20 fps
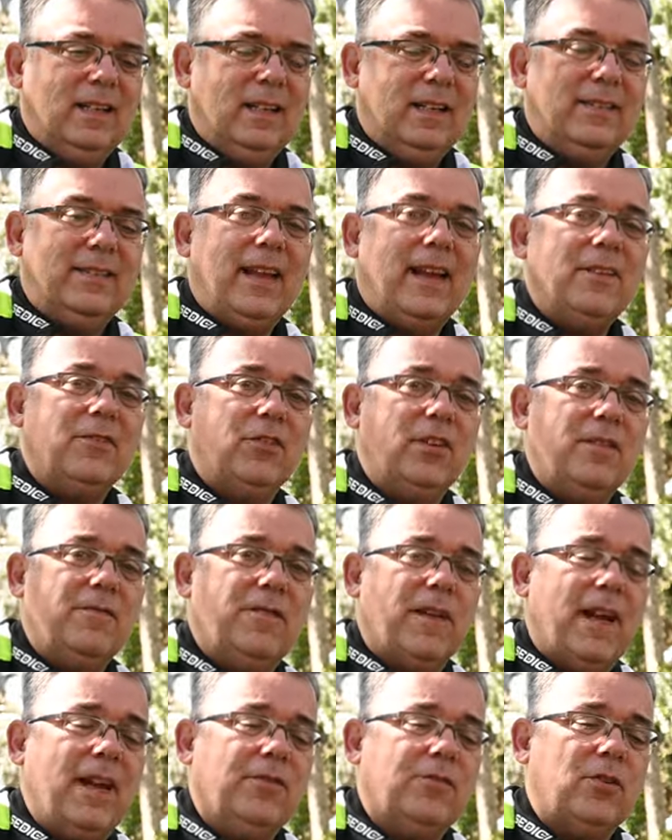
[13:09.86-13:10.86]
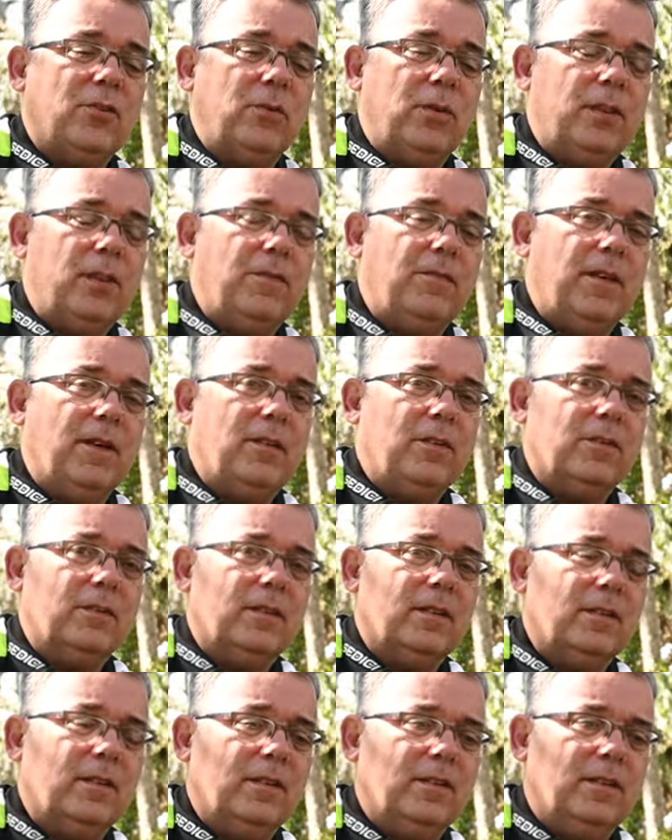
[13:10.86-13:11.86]
It's actually faster with the phone
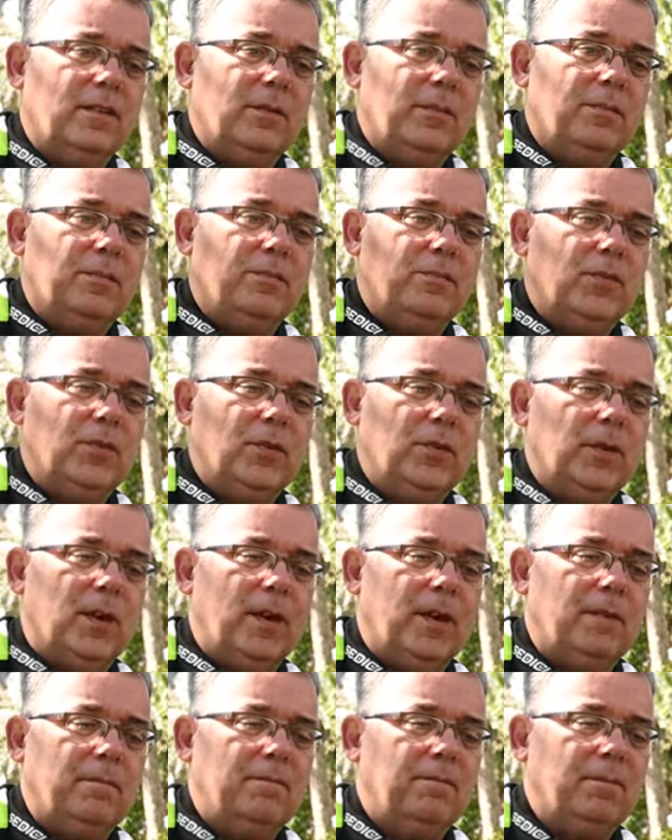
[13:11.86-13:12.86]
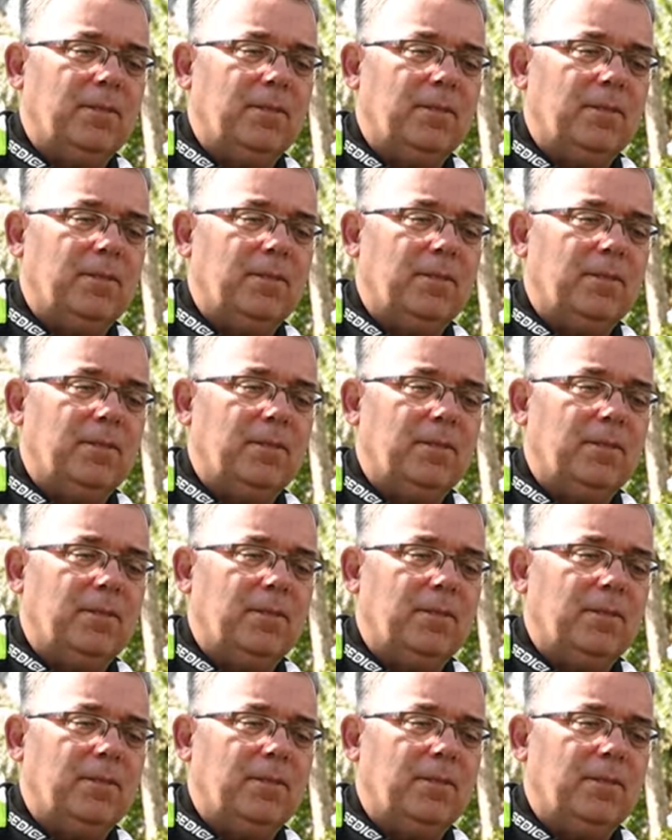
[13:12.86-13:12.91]
to, to, uh,